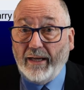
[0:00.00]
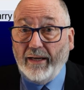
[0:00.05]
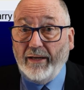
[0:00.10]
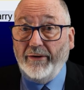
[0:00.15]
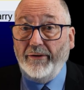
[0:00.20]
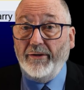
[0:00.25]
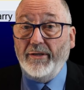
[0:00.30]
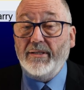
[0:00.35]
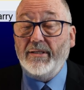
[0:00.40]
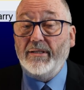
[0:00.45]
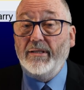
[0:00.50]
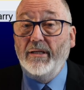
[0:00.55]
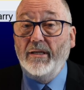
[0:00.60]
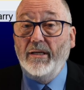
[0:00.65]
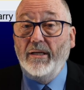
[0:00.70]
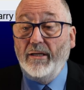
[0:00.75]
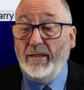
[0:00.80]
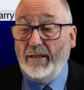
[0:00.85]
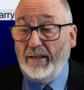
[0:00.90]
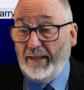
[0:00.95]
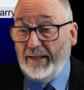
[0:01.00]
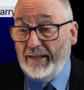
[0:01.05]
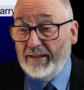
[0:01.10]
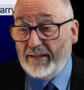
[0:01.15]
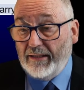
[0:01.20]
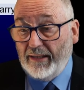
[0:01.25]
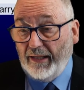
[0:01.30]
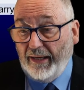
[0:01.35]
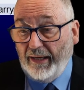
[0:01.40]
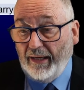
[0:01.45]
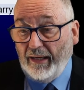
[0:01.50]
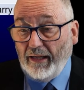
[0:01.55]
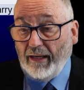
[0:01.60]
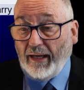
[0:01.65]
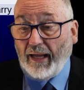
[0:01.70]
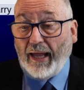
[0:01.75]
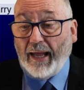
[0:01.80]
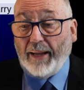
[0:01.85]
aorist, is there,